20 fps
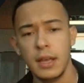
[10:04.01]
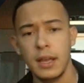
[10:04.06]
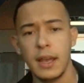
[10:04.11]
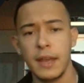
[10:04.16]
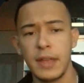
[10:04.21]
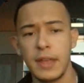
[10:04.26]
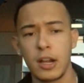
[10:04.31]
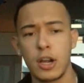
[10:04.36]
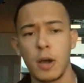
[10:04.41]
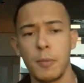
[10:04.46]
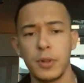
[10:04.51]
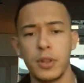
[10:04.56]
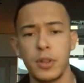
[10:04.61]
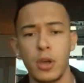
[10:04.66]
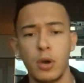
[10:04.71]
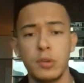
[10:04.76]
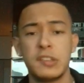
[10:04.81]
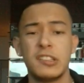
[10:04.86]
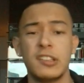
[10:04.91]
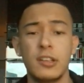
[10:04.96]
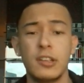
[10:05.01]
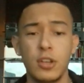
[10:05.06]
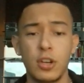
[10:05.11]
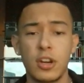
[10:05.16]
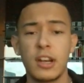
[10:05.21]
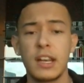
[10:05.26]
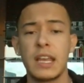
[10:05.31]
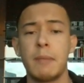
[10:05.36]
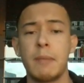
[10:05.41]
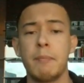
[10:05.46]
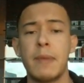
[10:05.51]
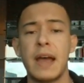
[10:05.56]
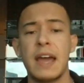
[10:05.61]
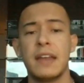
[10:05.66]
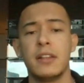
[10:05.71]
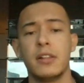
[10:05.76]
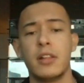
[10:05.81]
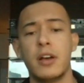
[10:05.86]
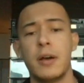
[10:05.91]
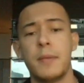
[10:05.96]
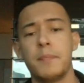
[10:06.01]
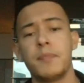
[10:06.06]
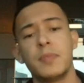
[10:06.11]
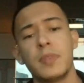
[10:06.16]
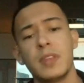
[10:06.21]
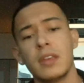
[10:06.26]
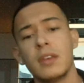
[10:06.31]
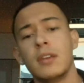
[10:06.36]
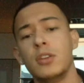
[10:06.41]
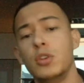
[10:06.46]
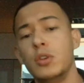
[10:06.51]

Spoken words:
And then a couple notes. You're going to get banned a lot.